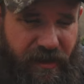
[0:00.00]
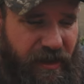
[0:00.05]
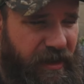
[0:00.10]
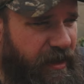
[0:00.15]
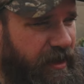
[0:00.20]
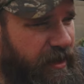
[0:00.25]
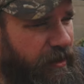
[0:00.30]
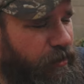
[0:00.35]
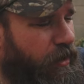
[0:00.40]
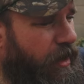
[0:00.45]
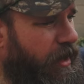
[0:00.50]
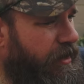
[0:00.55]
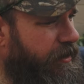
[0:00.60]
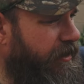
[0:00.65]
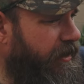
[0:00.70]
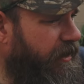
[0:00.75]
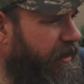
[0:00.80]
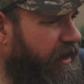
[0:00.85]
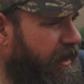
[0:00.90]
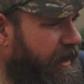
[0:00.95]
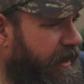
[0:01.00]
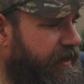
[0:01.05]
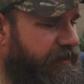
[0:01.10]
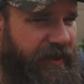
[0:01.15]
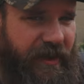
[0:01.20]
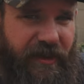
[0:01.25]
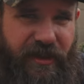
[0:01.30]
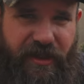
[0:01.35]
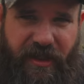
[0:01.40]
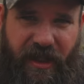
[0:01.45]
uh, watering
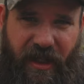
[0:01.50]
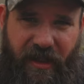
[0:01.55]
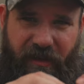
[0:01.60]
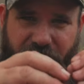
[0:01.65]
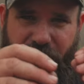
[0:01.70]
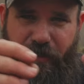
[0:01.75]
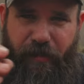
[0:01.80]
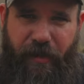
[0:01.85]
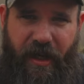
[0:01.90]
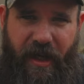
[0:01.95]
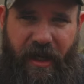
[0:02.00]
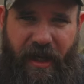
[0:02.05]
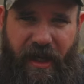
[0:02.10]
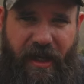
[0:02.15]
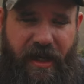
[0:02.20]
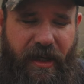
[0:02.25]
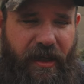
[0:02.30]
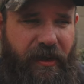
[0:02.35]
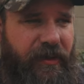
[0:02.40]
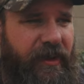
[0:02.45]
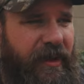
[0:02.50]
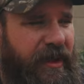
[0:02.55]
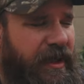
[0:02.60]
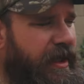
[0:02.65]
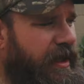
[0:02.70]
lines that just kind of spray out